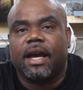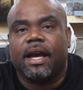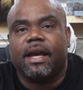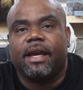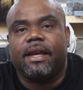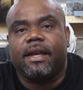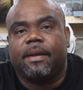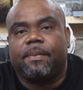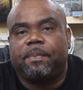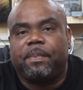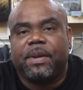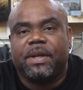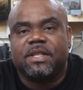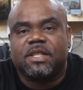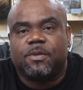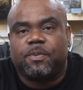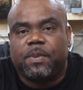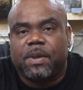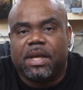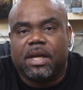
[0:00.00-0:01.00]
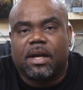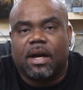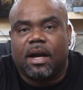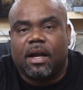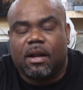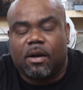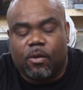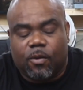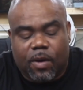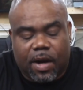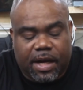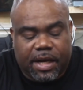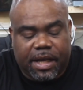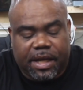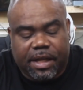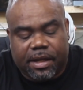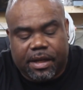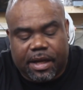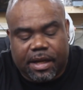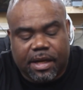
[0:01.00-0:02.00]
an 8 pin speaker on one
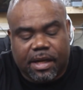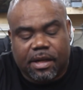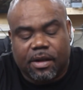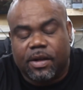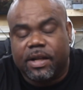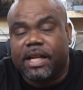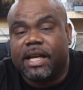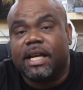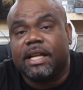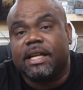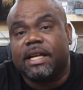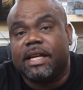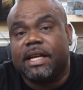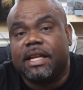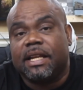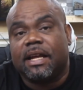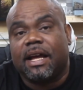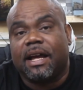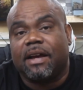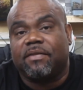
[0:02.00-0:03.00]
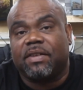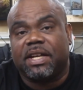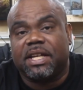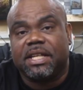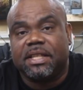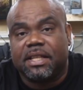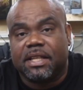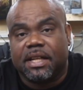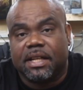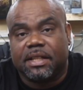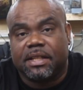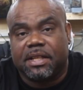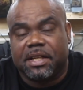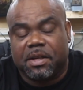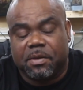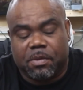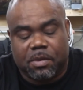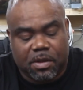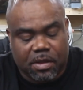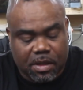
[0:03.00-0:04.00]
end and on the other end I have an ethernet
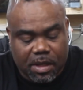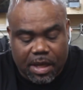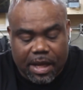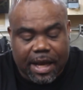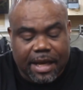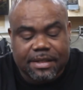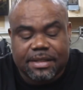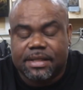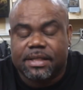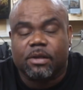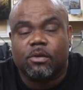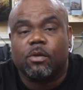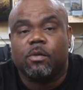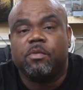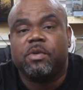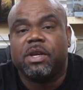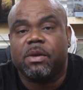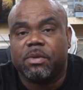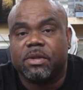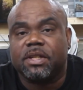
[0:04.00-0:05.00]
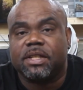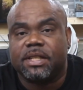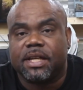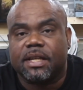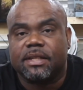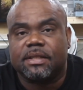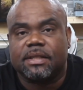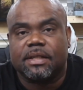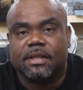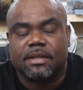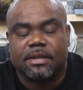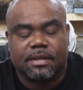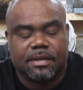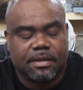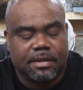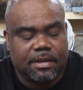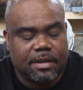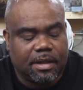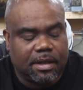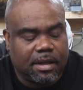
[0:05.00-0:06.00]
cable, I still would be able to test
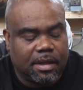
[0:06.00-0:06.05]
this.